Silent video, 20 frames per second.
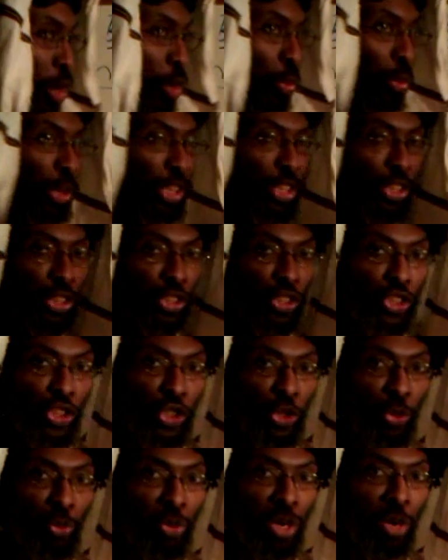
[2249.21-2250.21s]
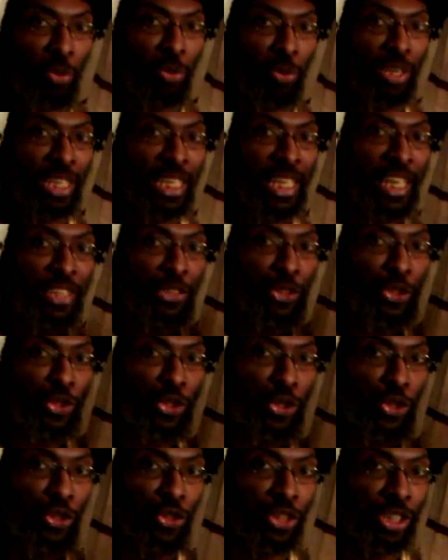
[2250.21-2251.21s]
what Yeshua, what Jesus
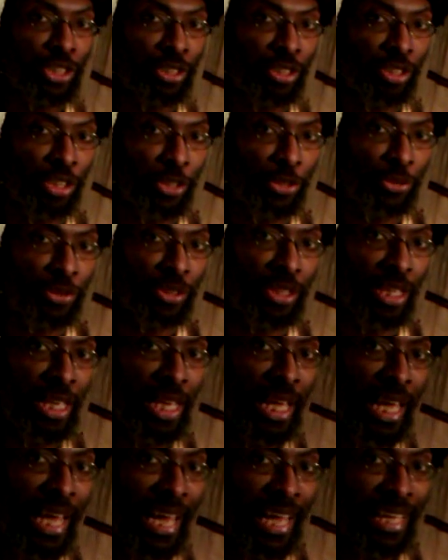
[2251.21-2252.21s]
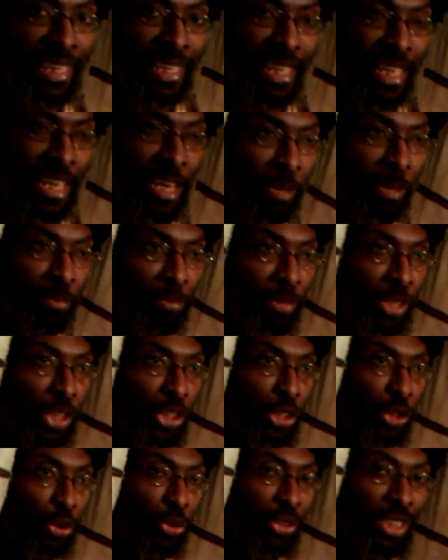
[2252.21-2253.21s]
Christos had come
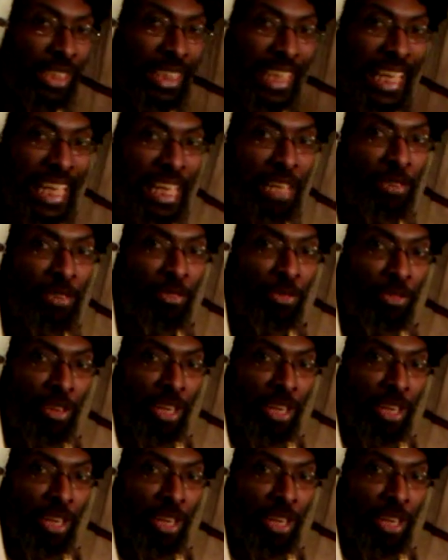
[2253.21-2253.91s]
to save